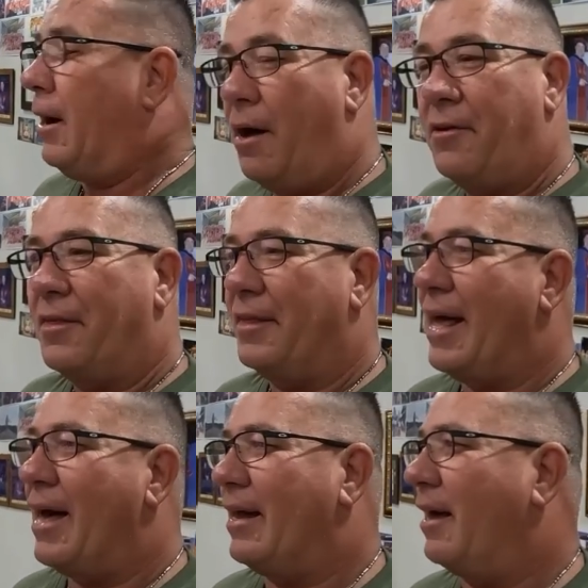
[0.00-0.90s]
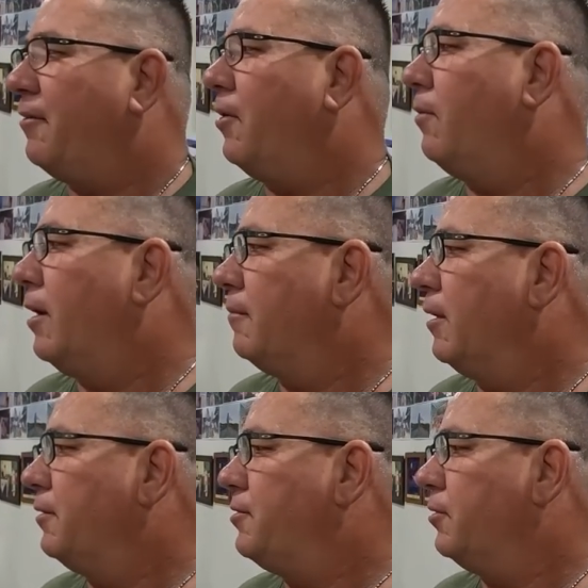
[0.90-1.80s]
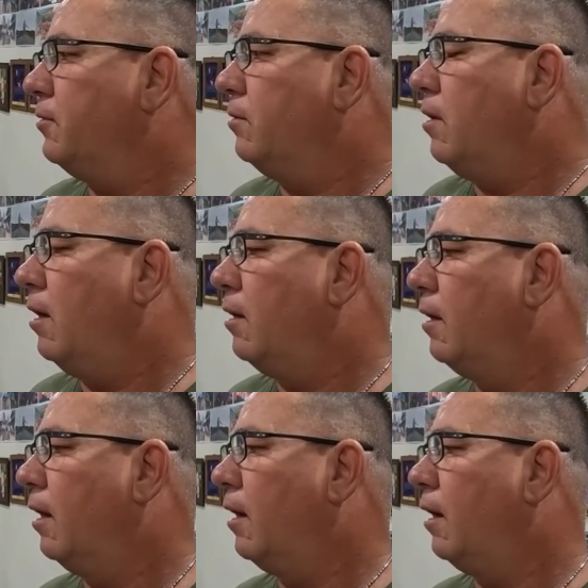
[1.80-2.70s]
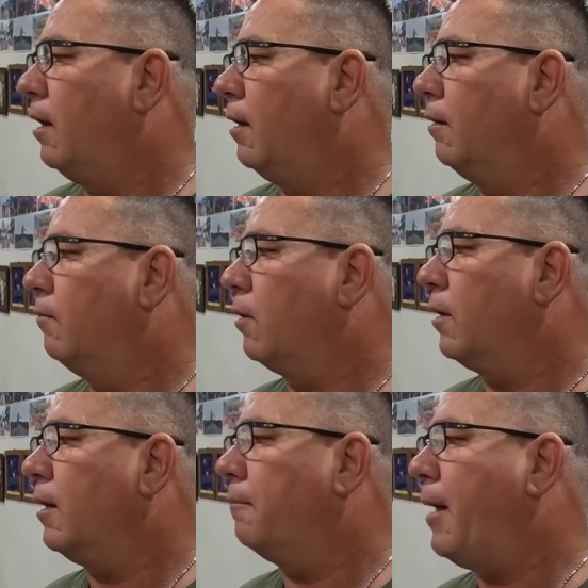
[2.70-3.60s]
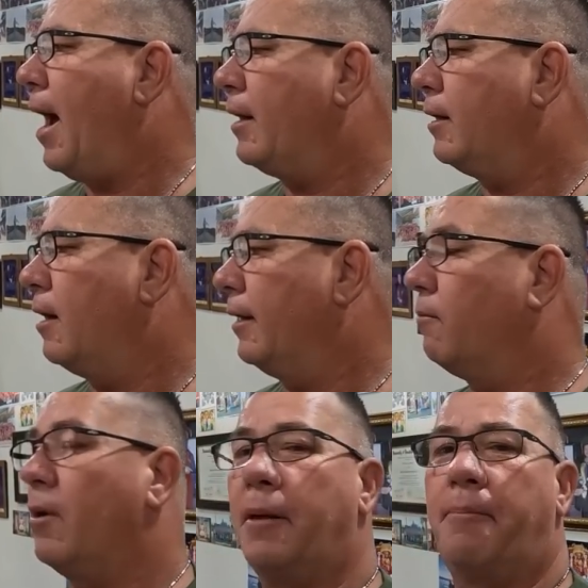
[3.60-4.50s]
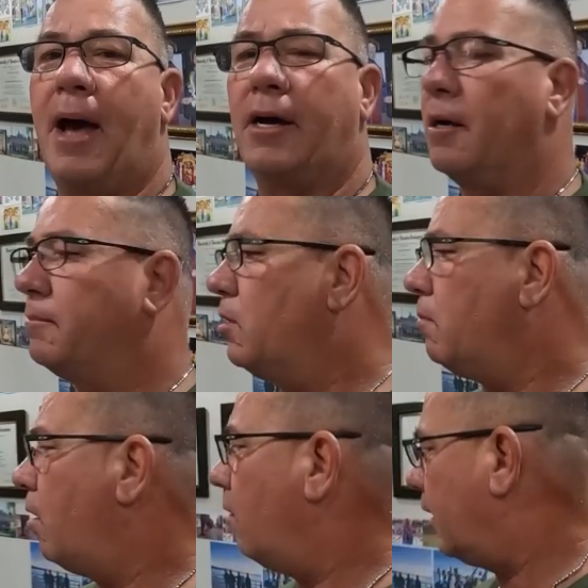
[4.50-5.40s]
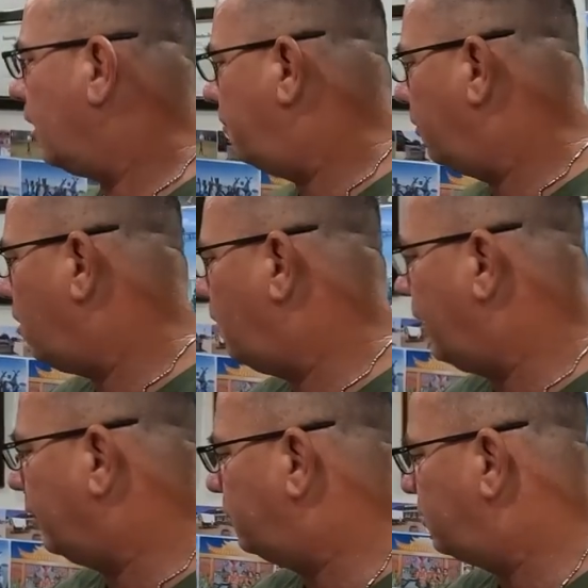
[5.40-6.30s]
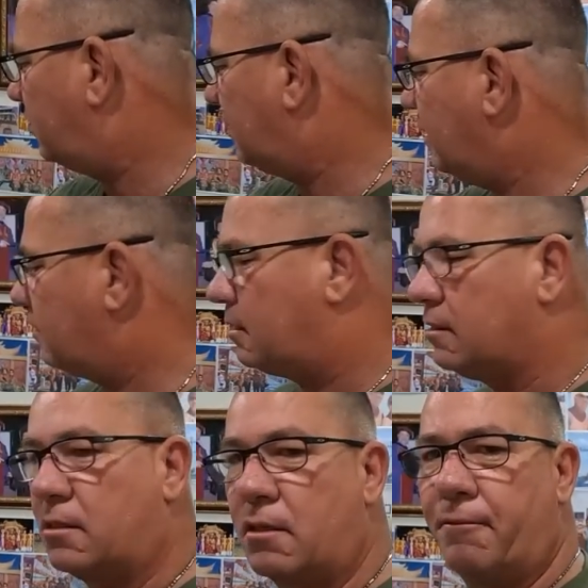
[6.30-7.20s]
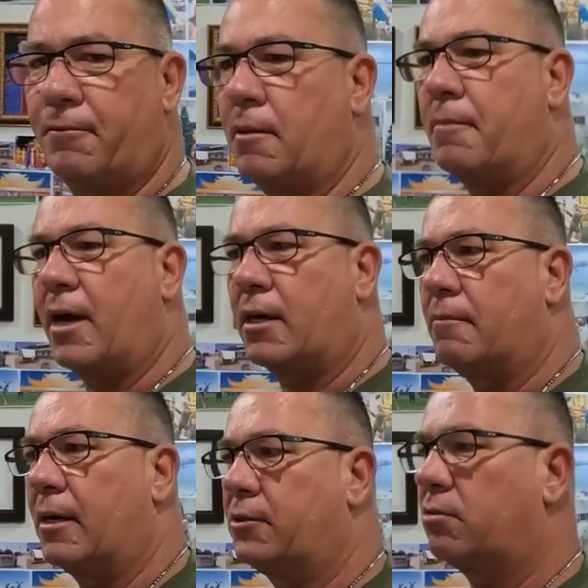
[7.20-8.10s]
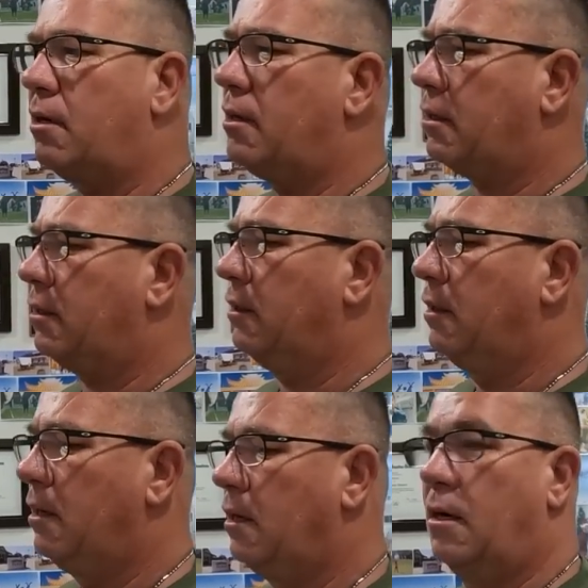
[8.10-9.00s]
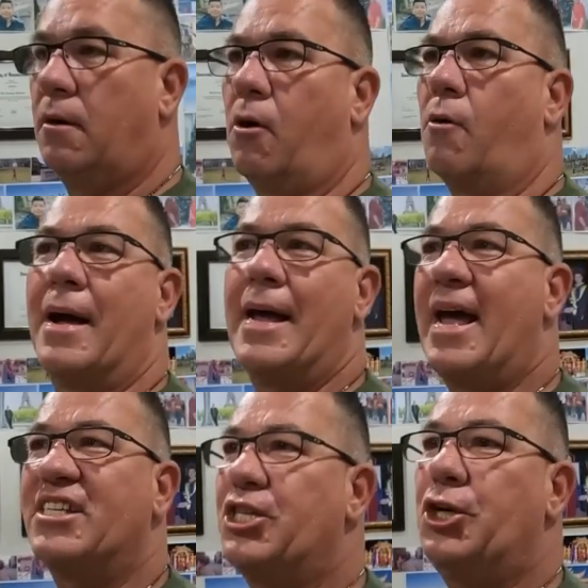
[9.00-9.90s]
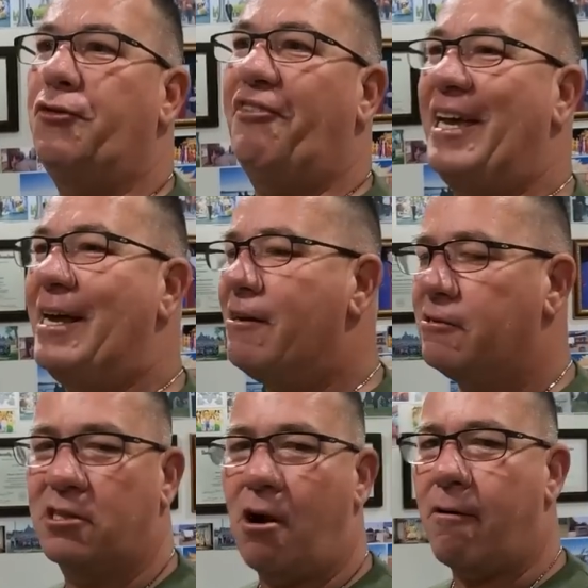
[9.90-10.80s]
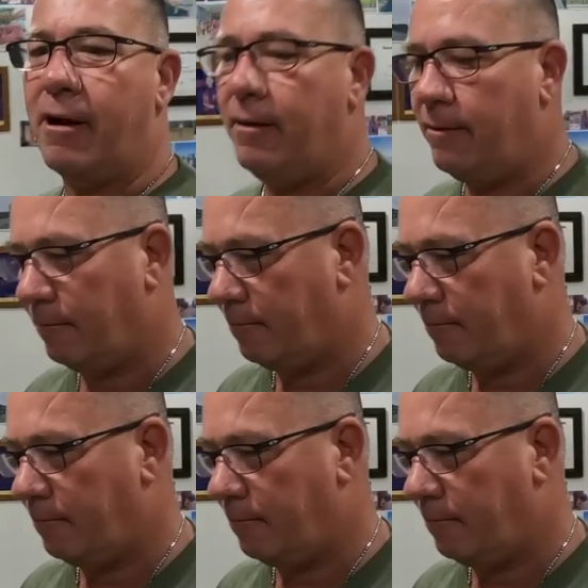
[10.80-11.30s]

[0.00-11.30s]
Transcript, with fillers: but other than that, I don't know what I'm gonna do. Uh, we're gonna pack up, get ready, pack up tomorrow. I gotta put all my seats and stuff in the back of my truck or my SUV. Sorry.